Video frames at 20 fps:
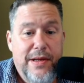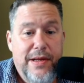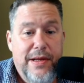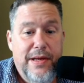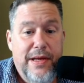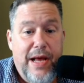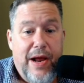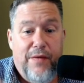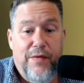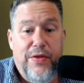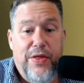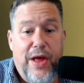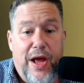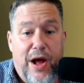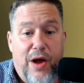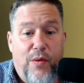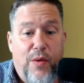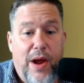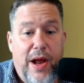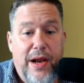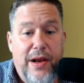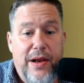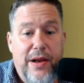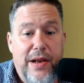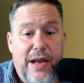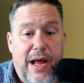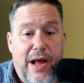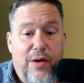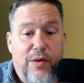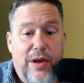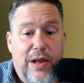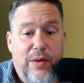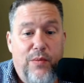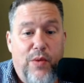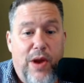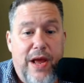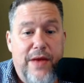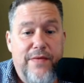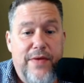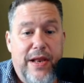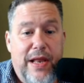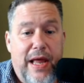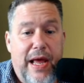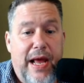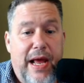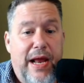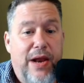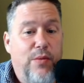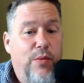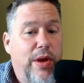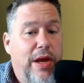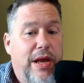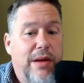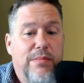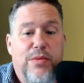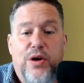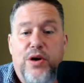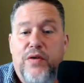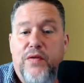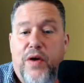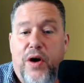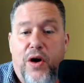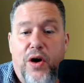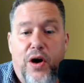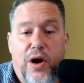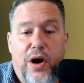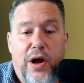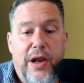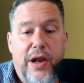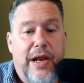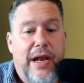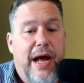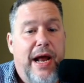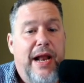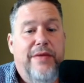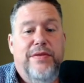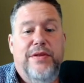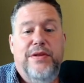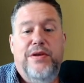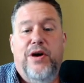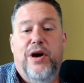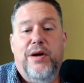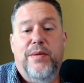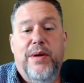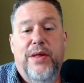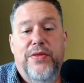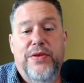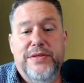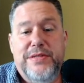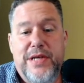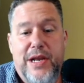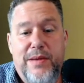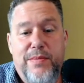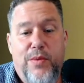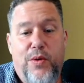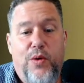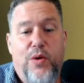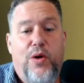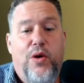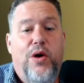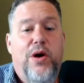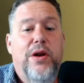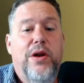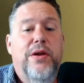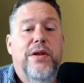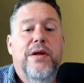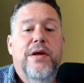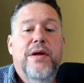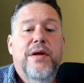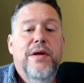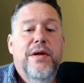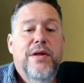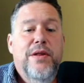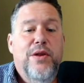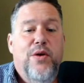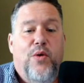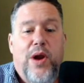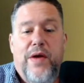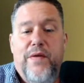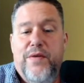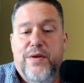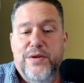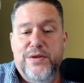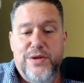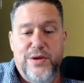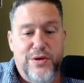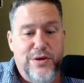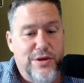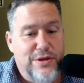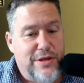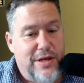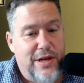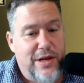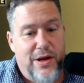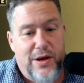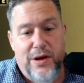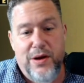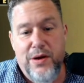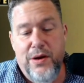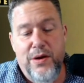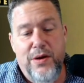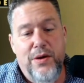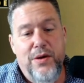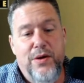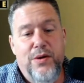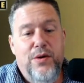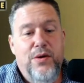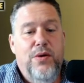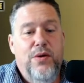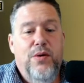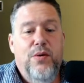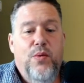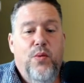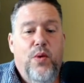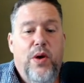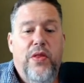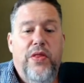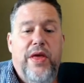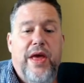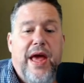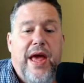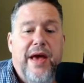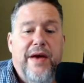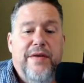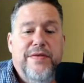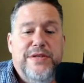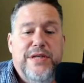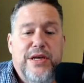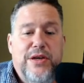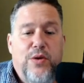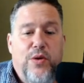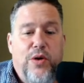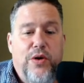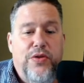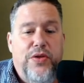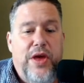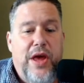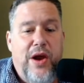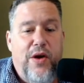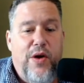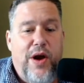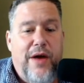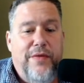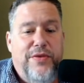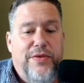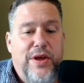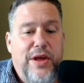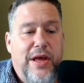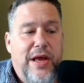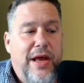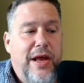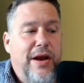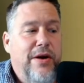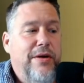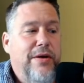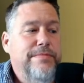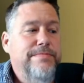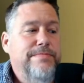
Everything all right now in Raven land? We can move on and not have to talk about this anymore. And the Ravens are just going to win the AFC North year after year.